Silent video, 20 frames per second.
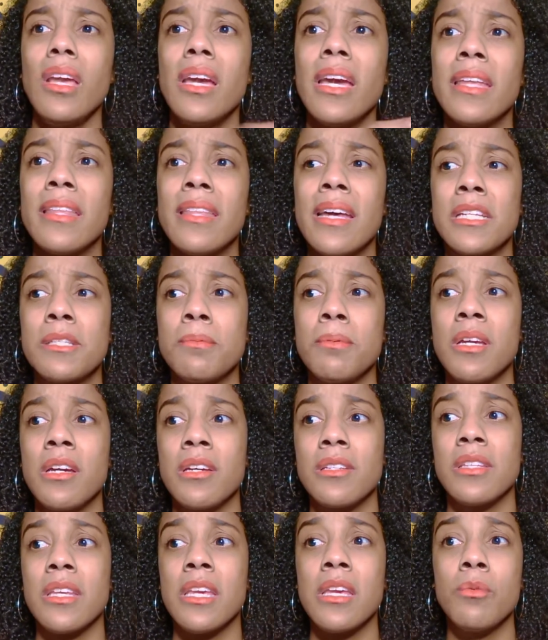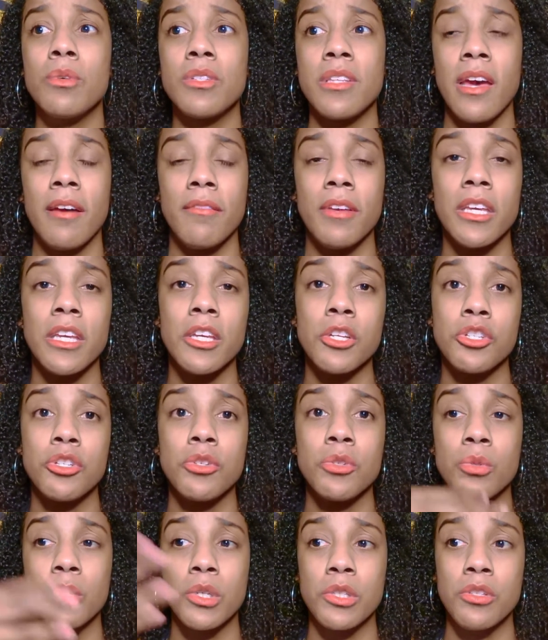And that's because he was having
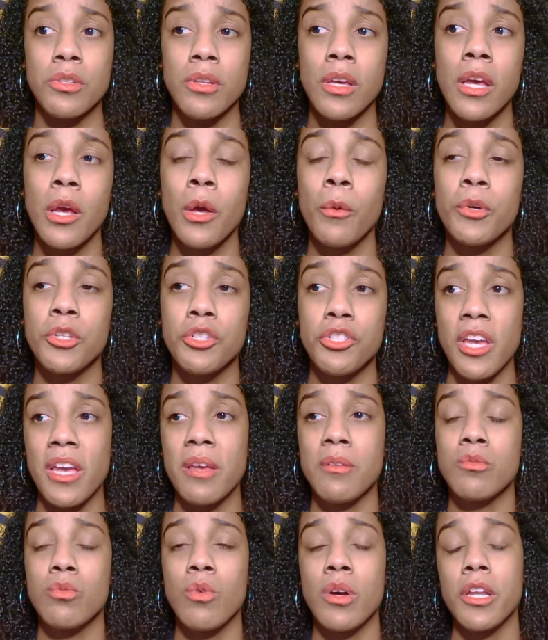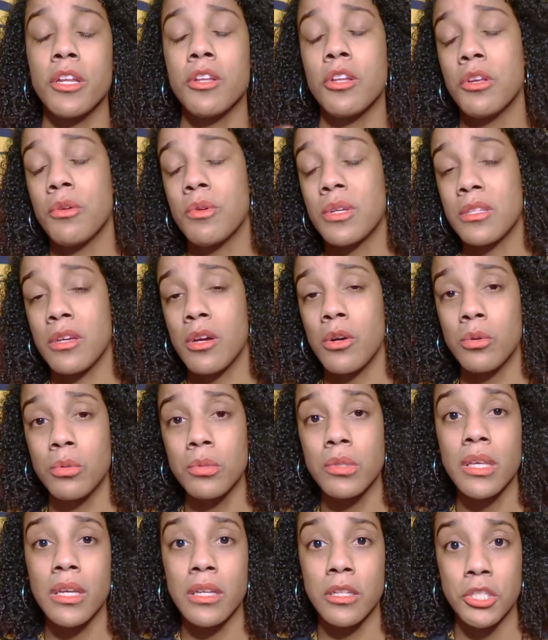issues with with James wanting to do his
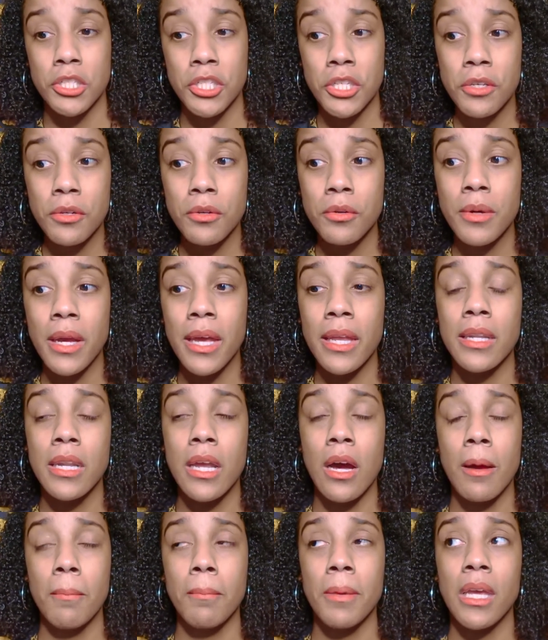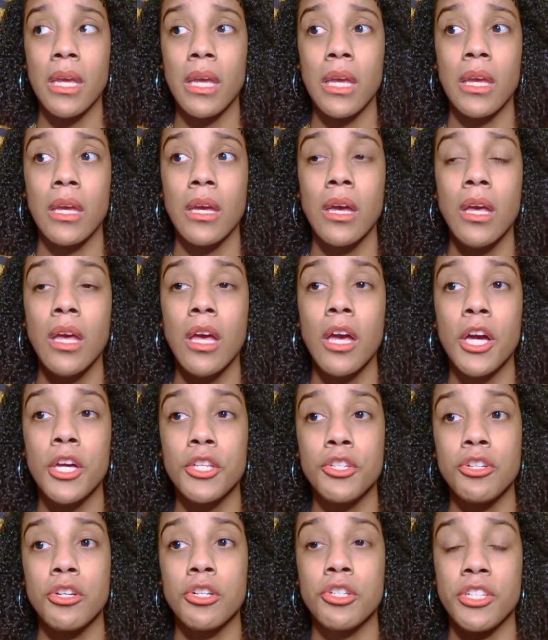own thing too and not being
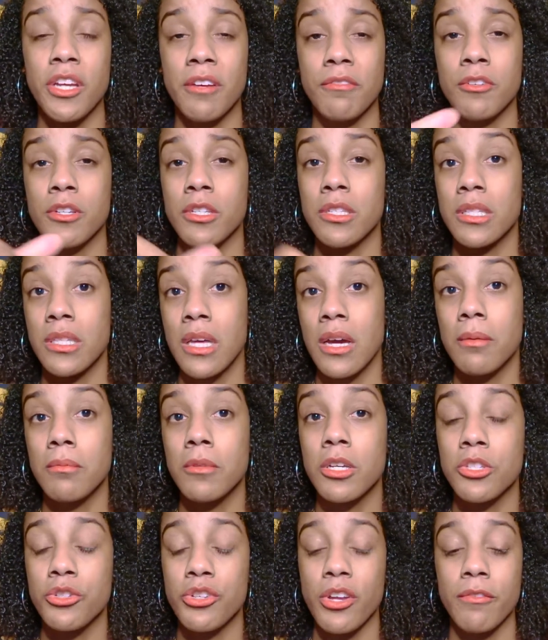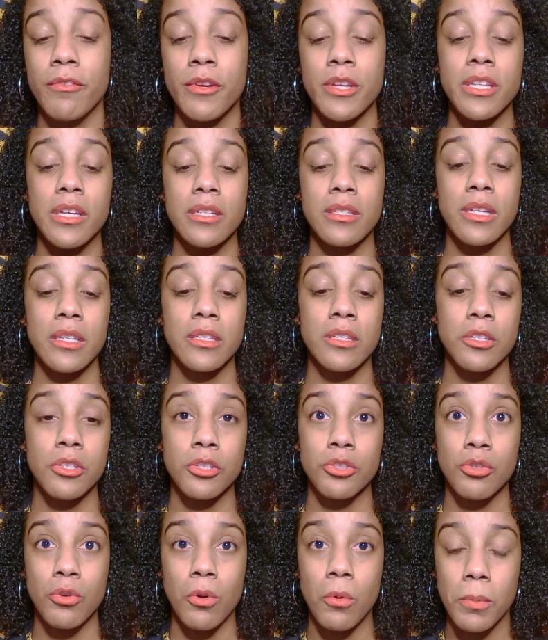under Jeffree's thumb because Jeffree does like to
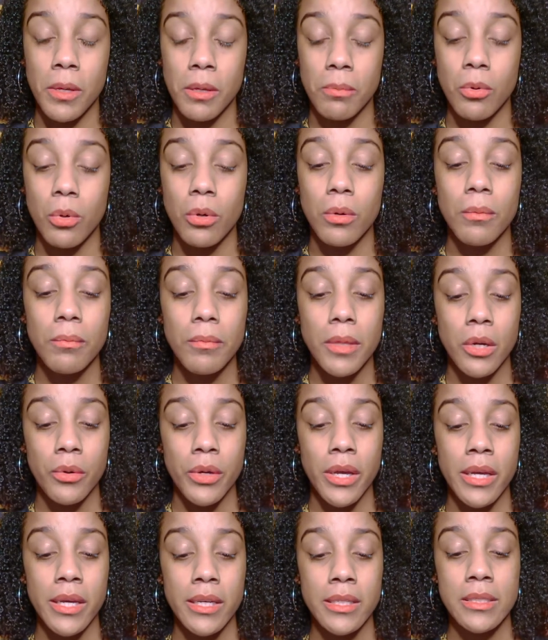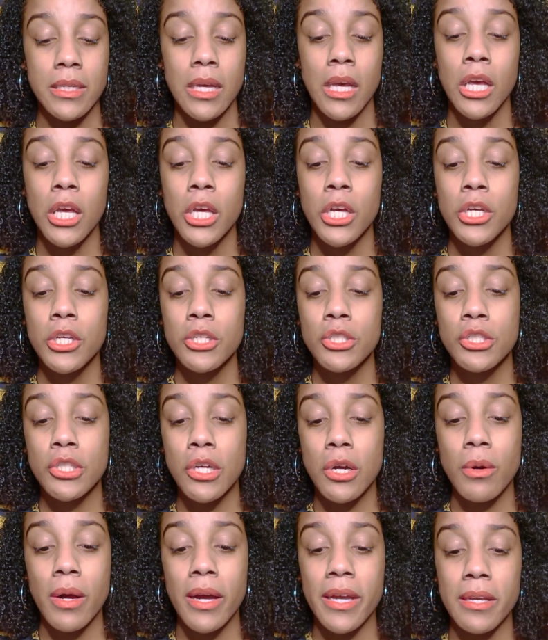control people. Okay, guys?
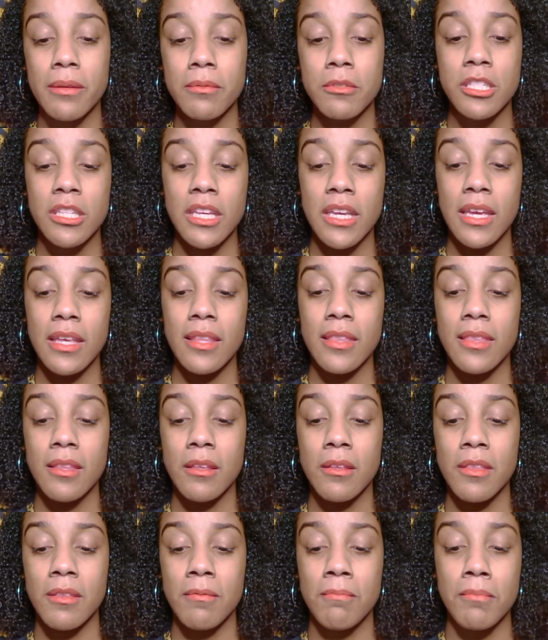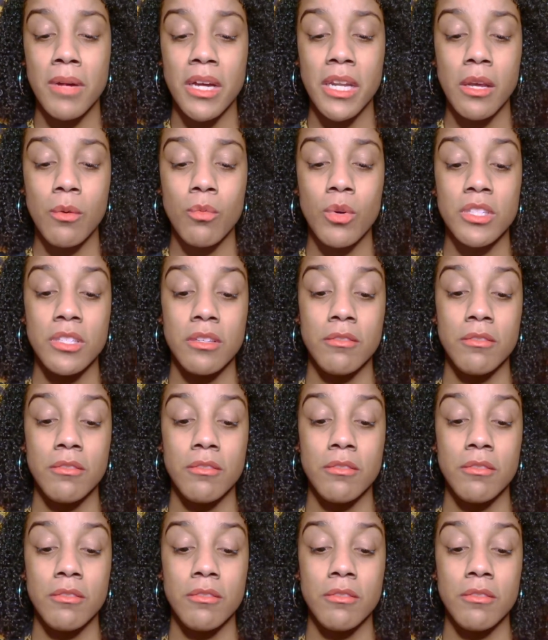So I am seeing money was